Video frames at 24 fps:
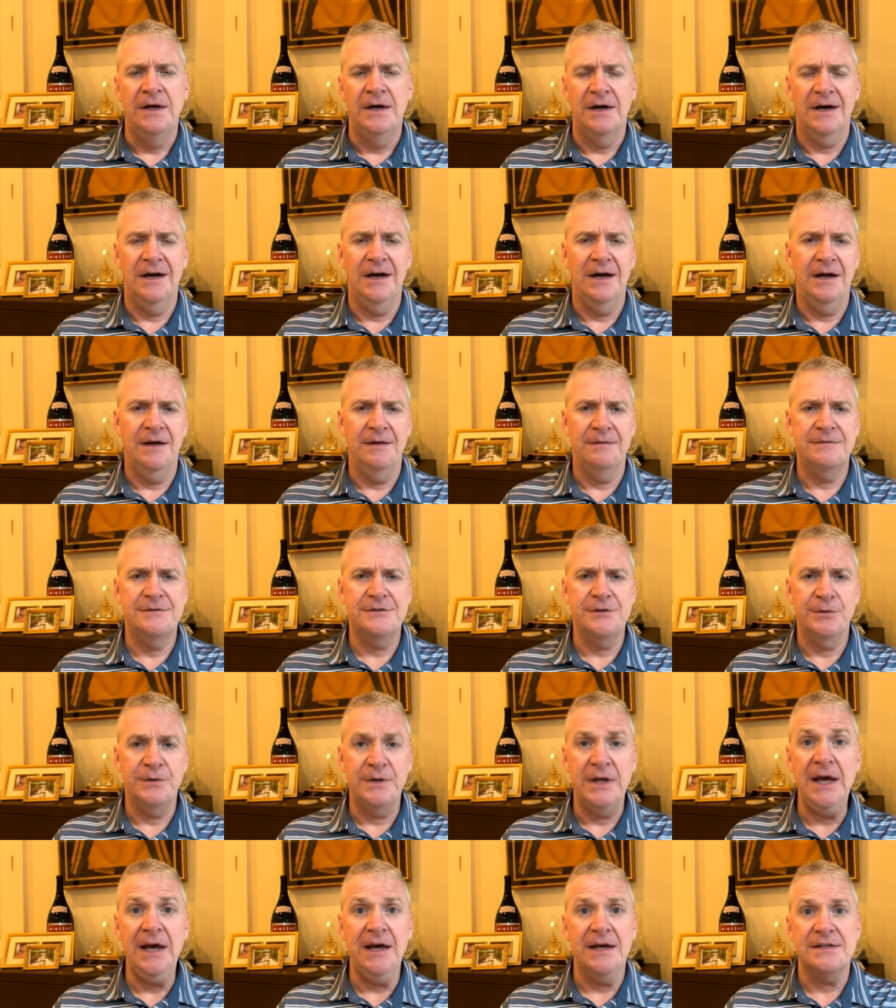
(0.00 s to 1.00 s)
Uh, so,
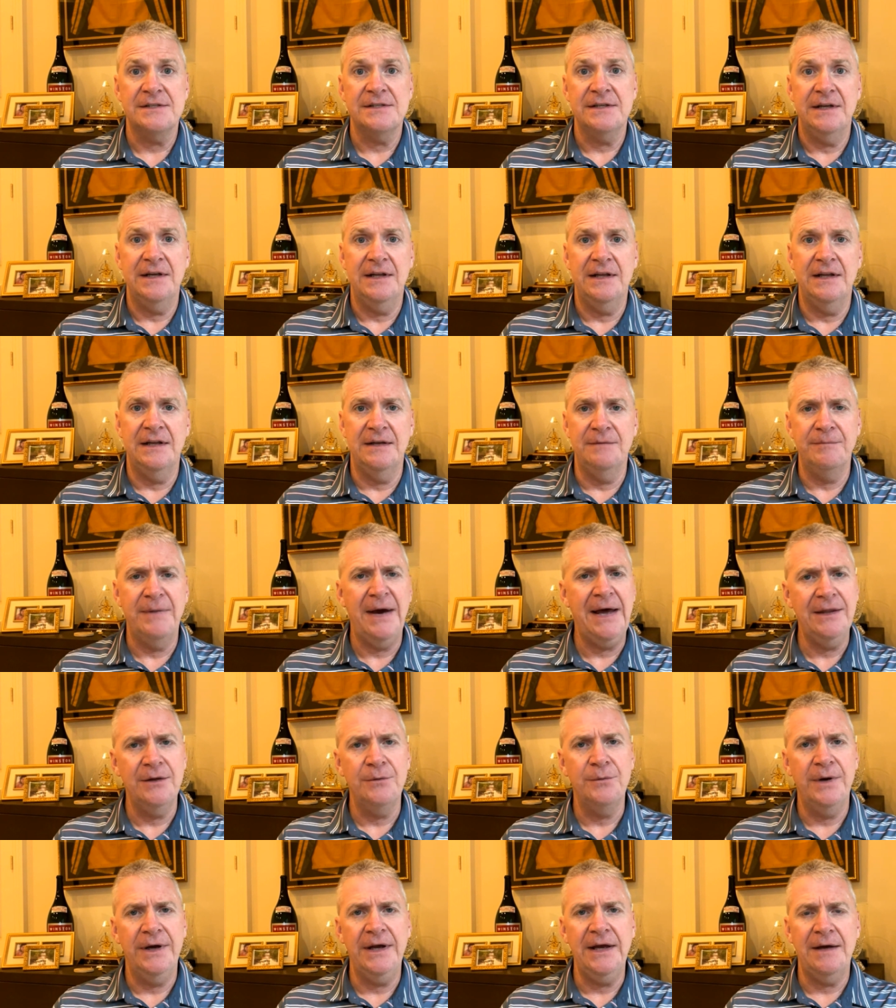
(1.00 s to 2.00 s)
yes. And, and by
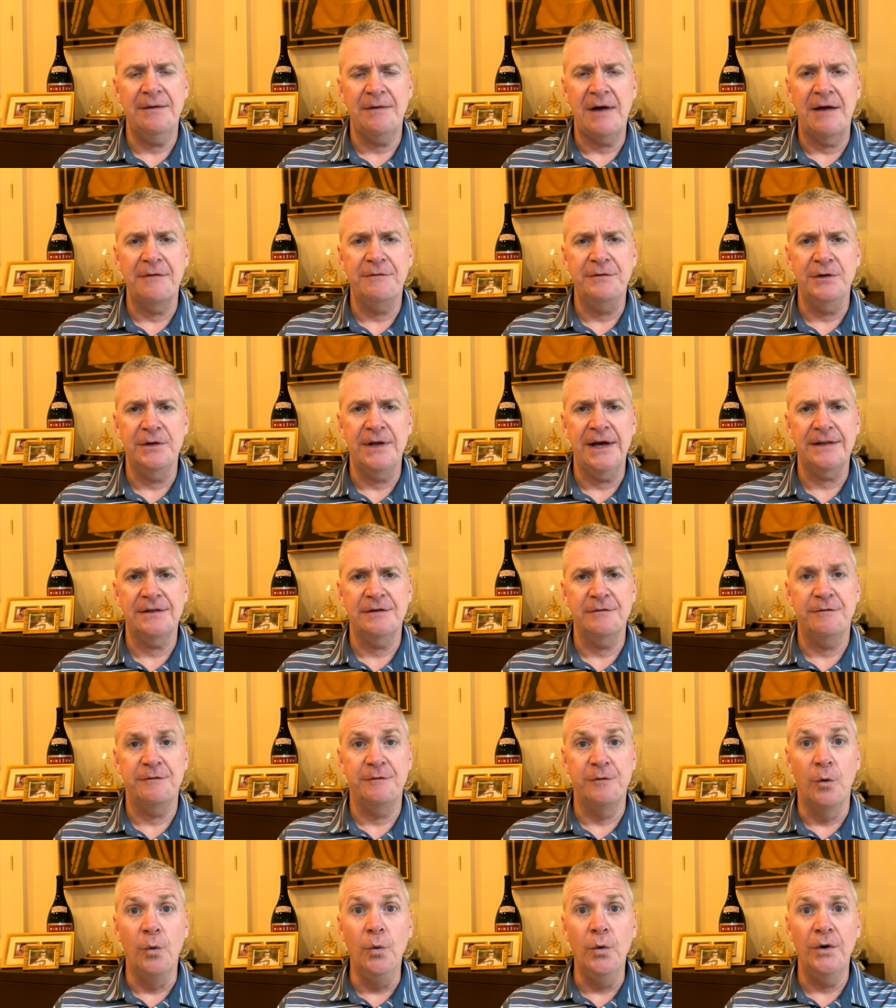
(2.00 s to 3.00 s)
the way, I, I feel like the
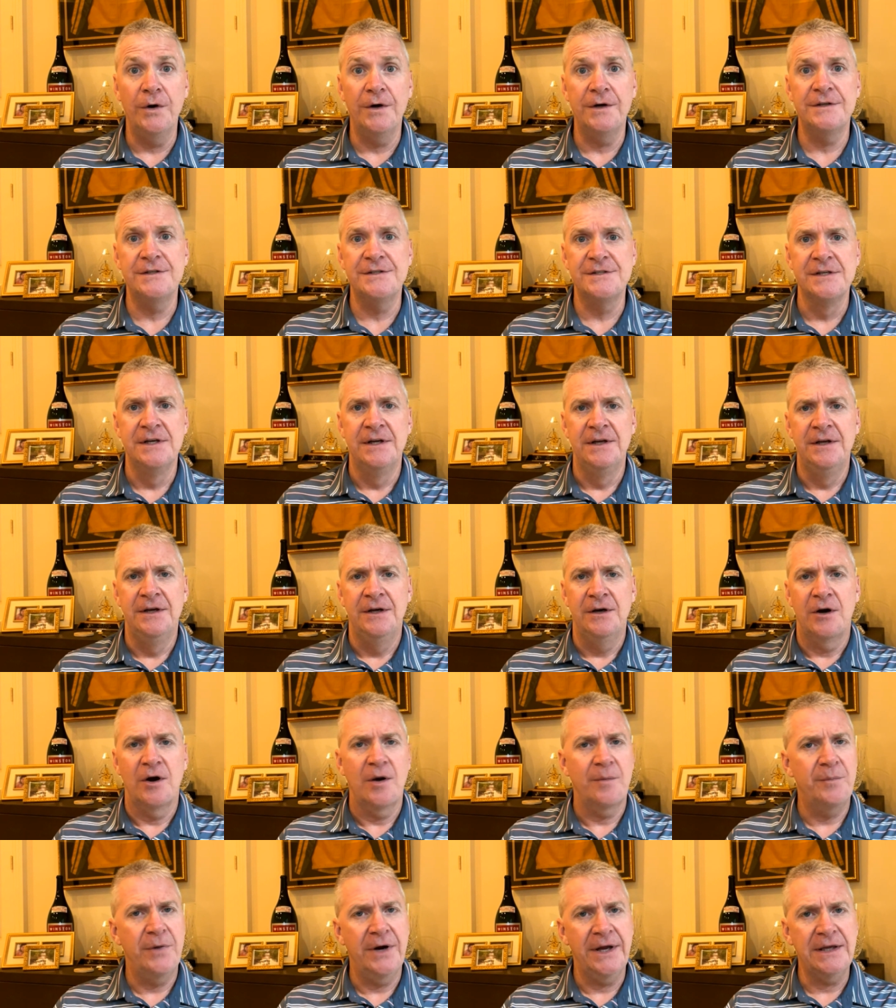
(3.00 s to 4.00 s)
Fords
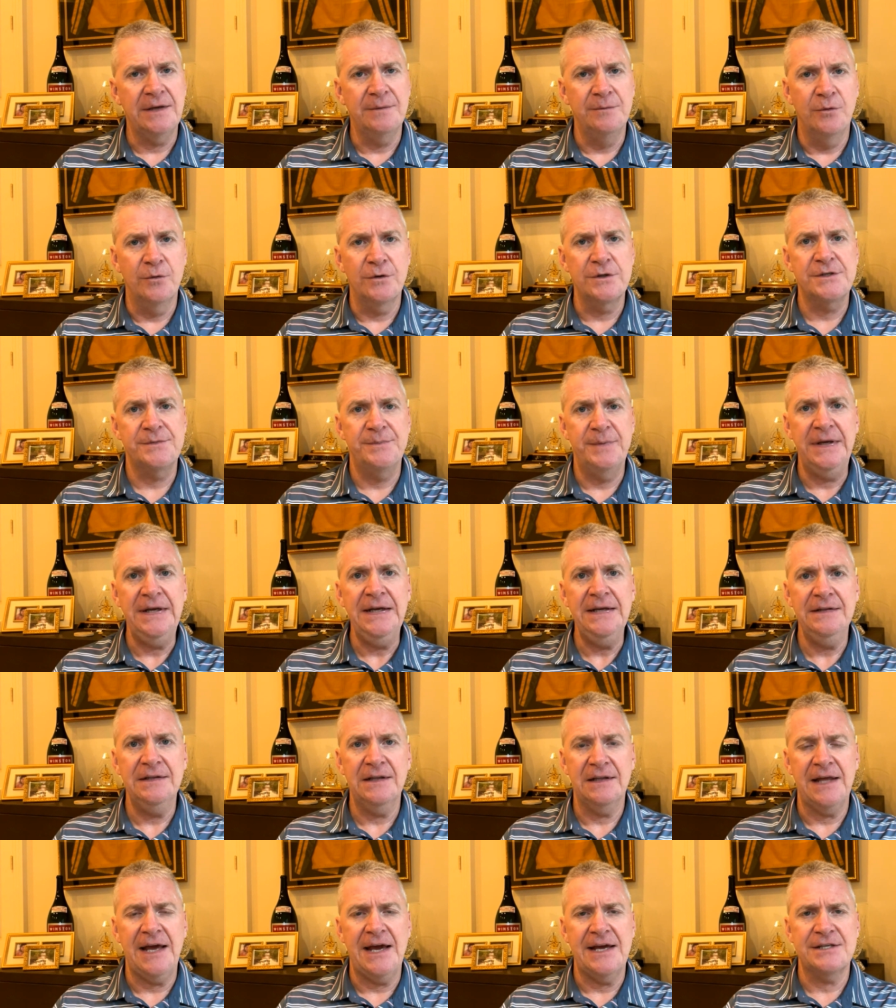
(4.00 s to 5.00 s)
are bringing more
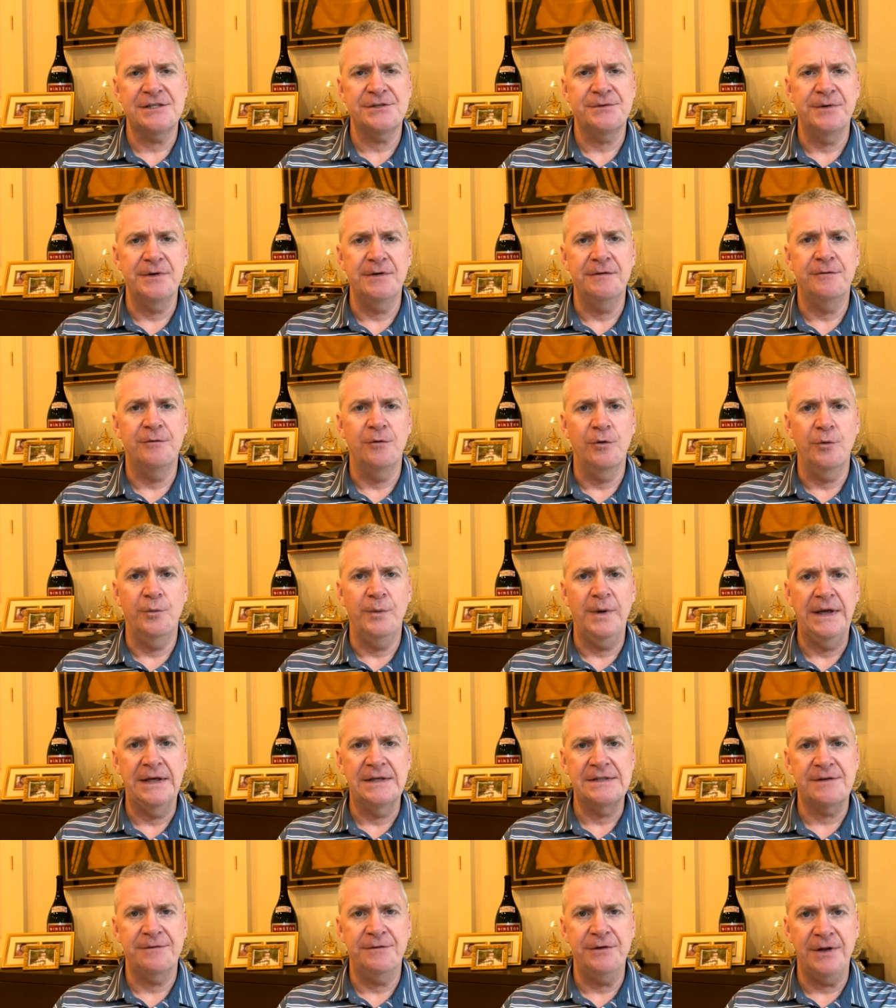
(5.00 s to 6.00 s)
speed the last three or four
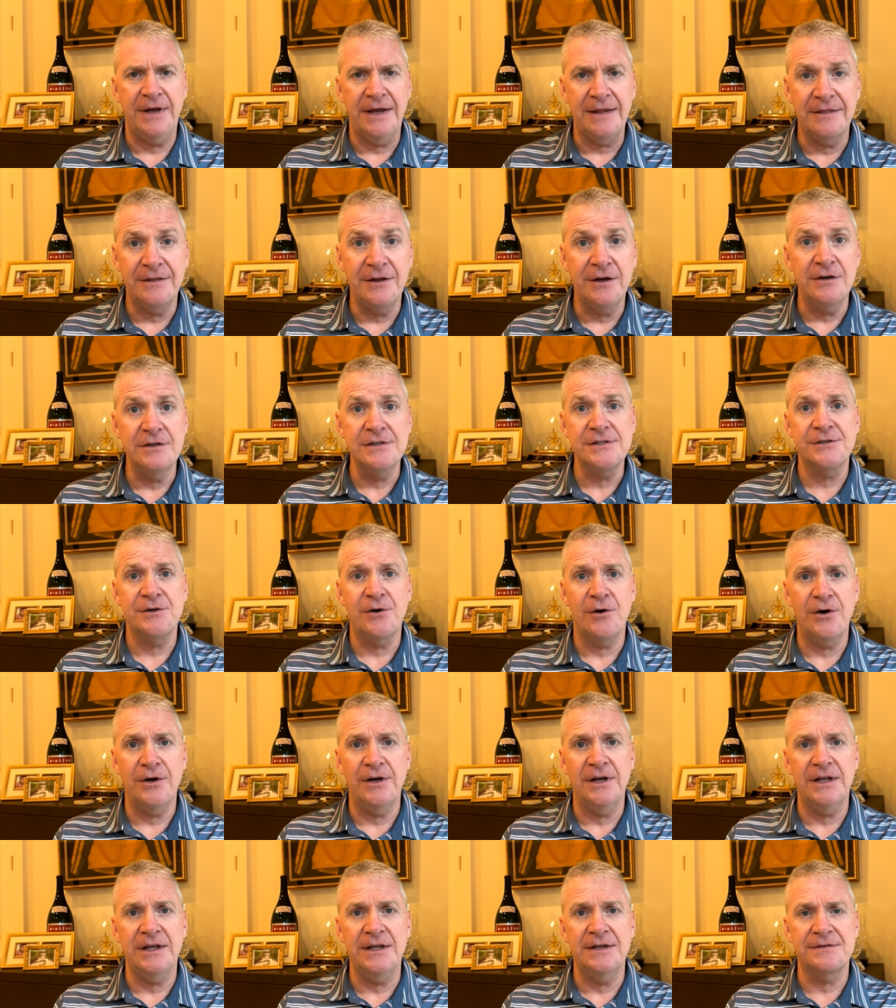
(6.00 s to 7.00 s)
weeks. I feel like they're
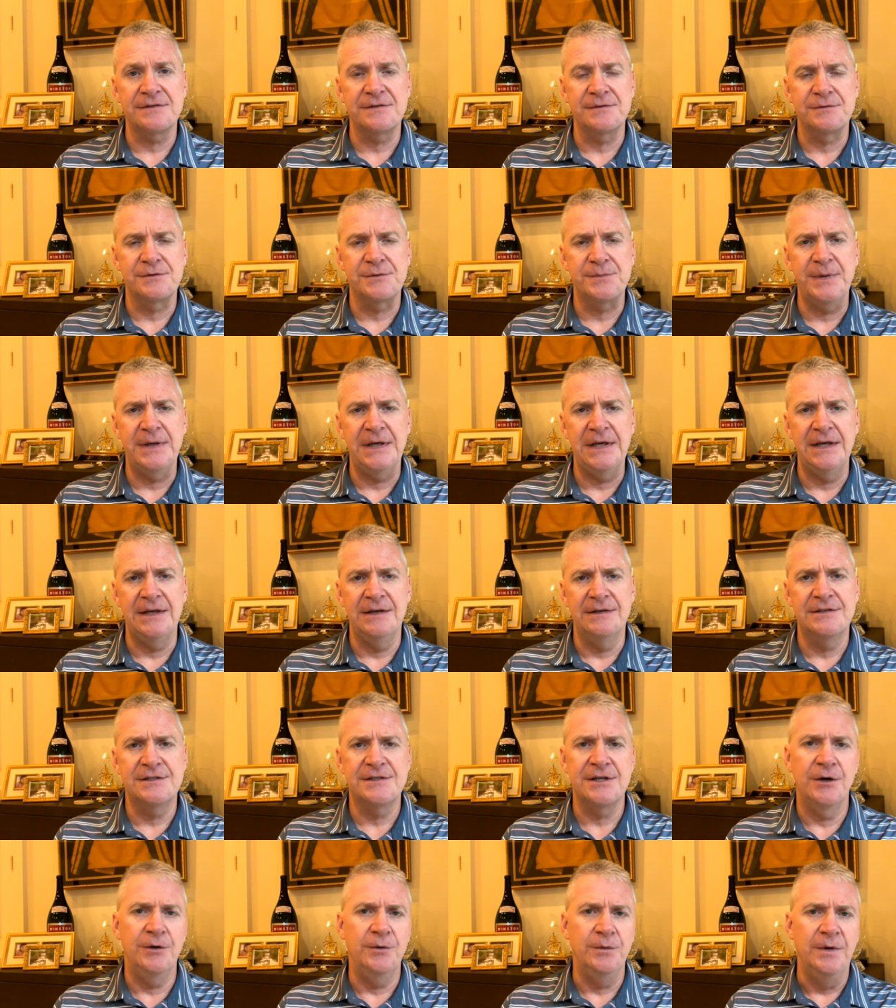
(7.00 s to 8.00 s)
starting to get some speed.
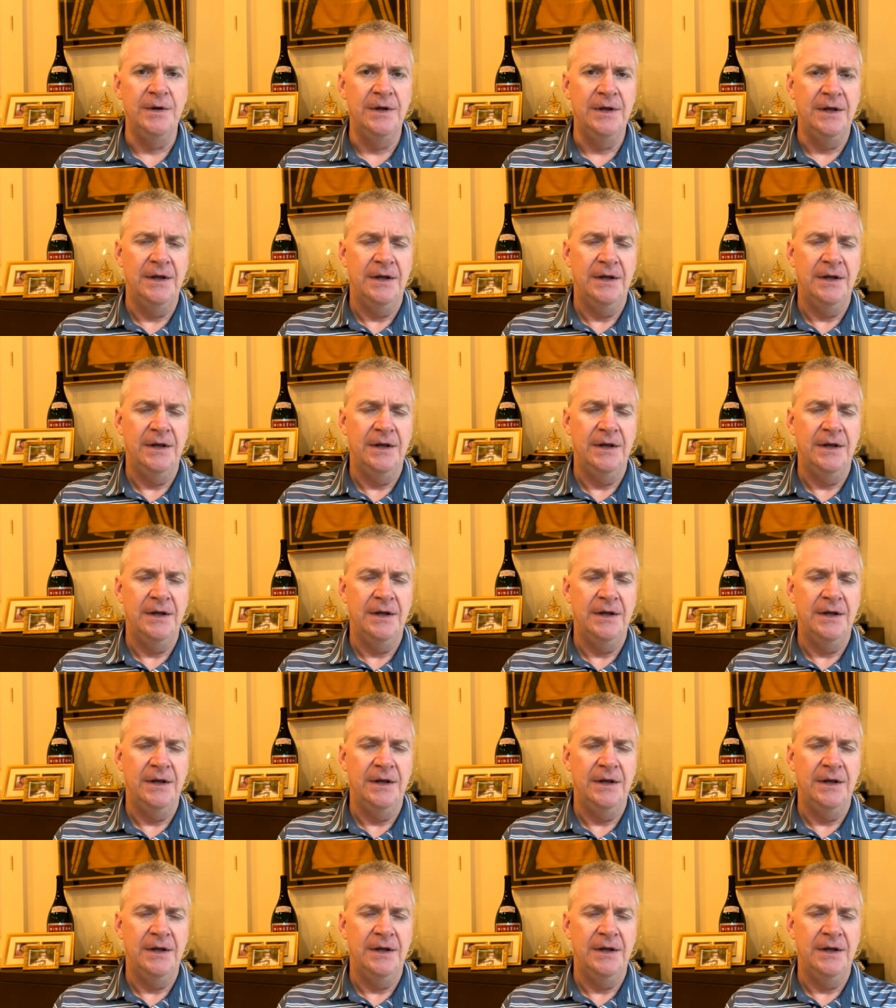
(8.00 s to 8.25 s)
So,